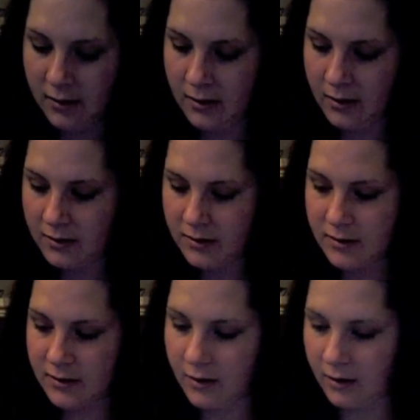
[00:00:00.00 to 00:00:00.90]

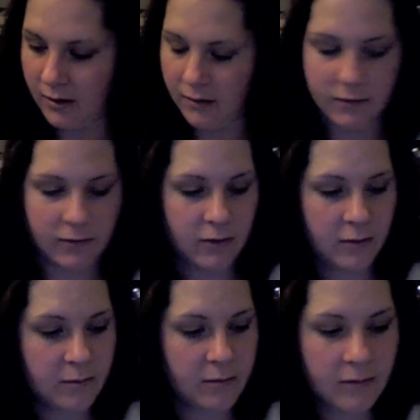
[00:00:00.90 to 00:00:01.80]
scarf
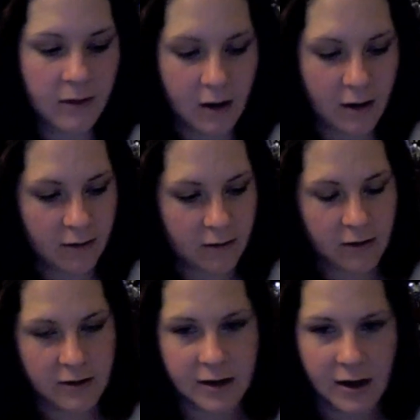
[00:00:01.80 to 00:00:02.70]
from The Art of
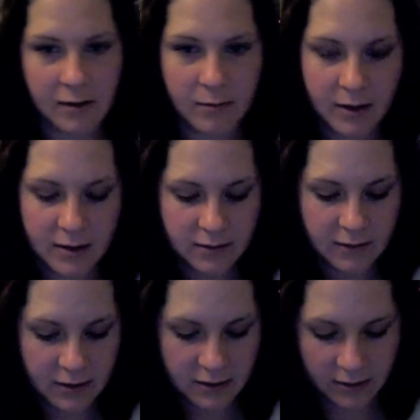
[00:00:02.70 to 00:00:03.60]
Crochet by
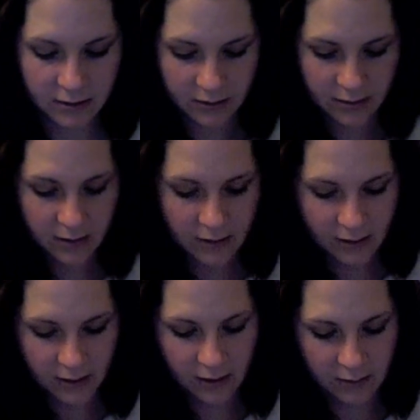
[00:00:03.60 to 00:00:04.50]
Teresa.
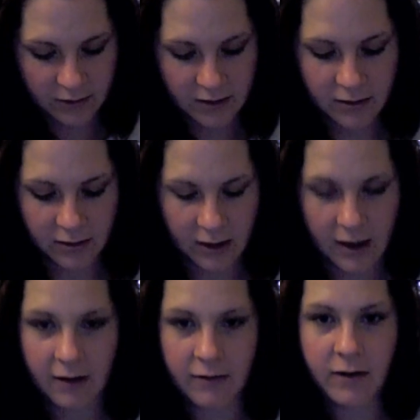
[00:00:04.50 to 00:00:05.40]
She's got an ear
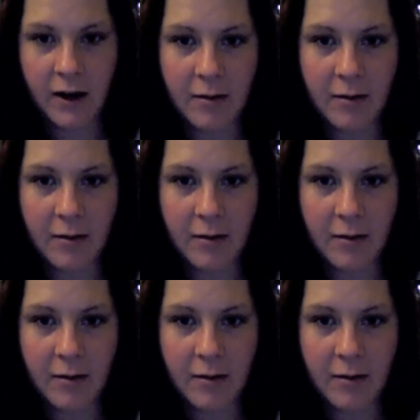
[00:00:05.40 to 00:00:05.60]
flap